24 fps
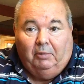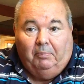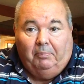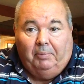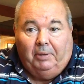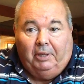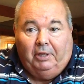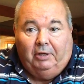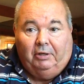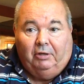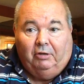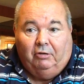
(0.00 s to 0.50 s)

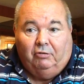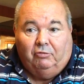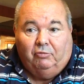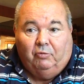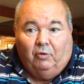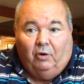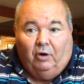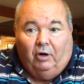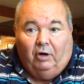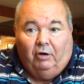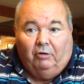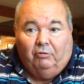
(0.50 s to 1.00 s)
bit as
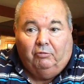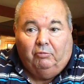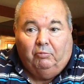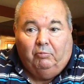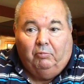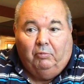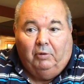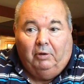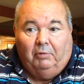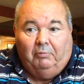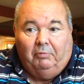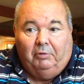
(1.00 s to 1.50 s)
far as
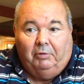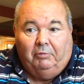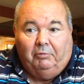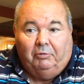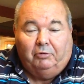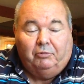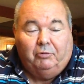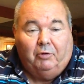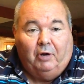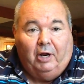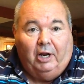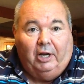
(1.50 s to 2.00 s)
what we were
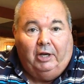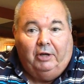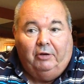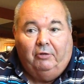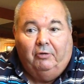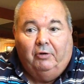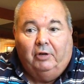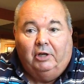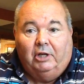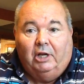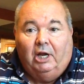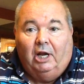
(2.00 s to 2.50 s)
trying to
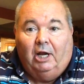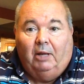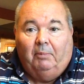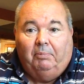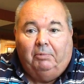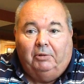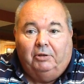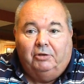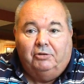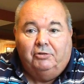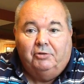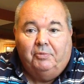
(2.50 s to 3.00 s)

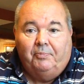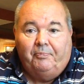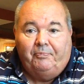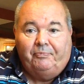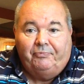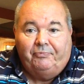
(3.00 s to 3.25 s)
accomplish.